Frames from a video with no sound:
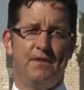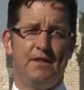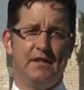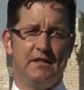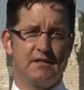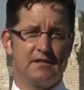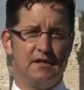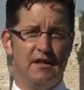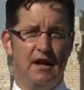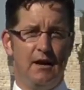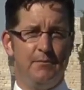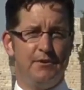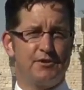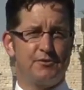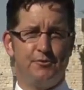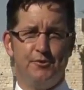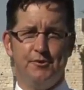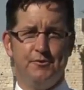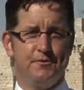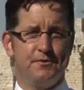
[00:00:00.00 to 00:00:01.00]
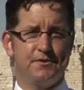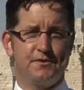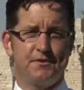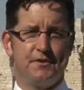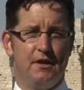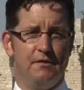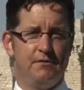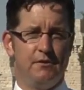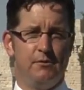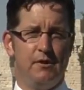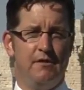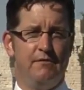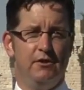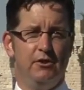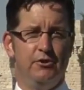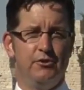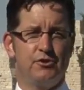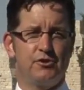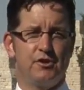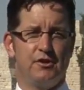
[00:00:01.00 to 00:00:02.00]
the Islamist roots of the
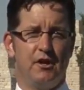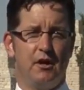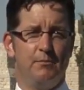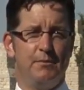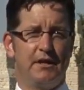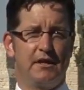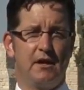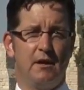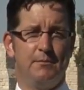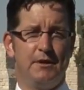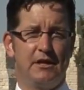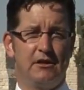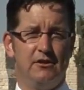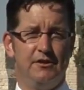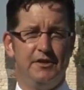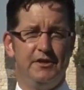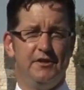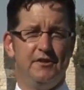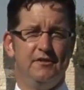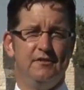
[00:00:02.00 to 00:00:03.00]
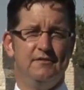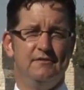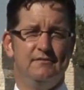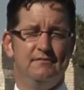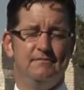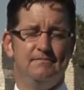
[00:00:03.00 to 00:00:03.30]
revolution are becoming clear,